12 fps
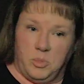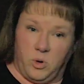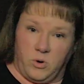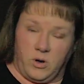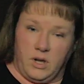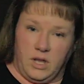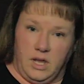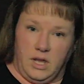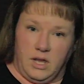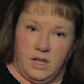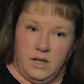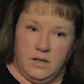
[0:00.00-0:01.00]
porn
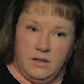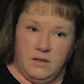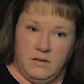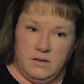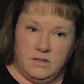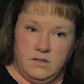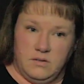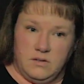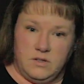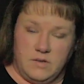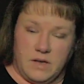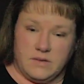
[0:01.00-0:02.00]
in
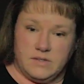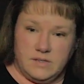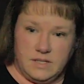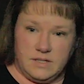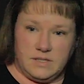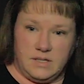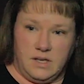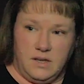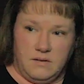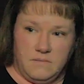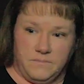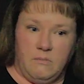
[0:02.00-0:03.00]

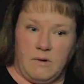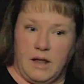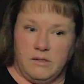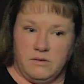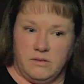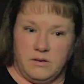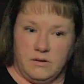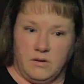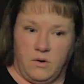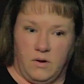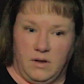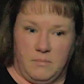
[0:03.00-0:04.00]
2016, rather than
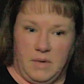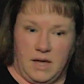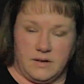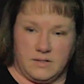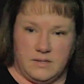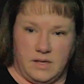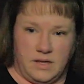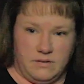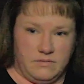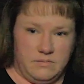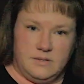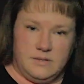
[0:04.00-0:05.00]
going back to that,
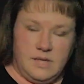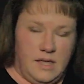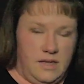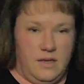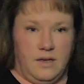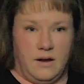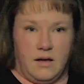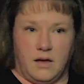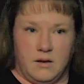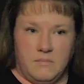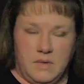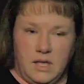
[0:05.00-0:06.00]
taking it
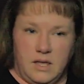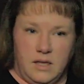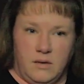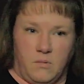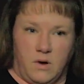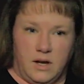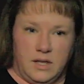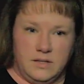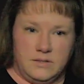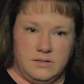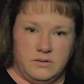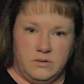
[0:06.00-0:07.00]
on me, wanting
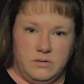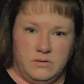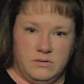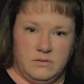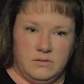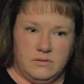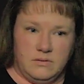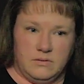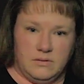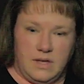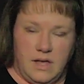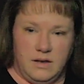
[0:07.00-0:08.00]
to
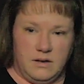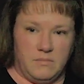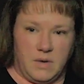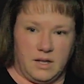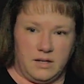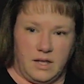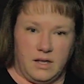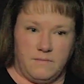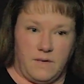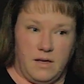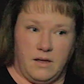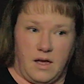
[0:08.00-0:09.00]
end my life,
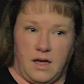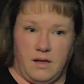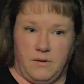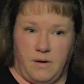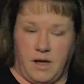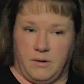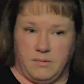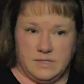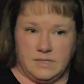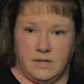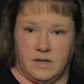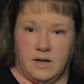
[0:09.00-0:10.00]
I
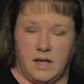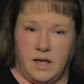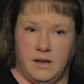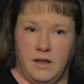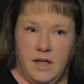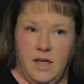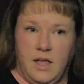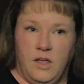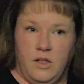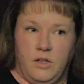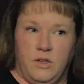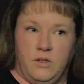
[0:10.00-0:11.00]
was done. I
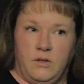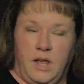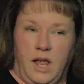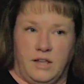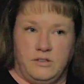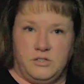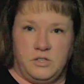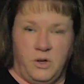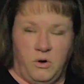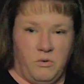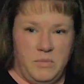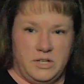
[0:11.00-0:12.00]
had
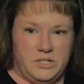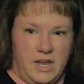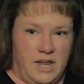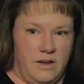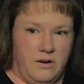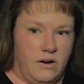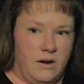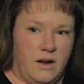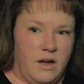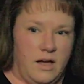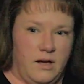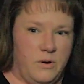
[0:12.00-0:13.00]
so much anger.
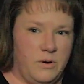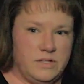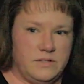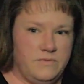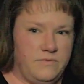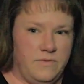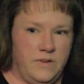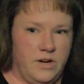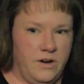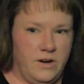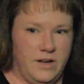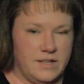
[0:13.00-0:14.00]
I was
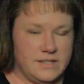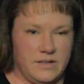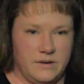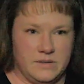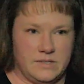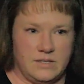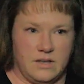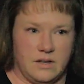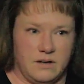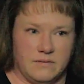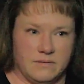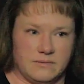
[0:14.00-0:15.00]
furious. I was done.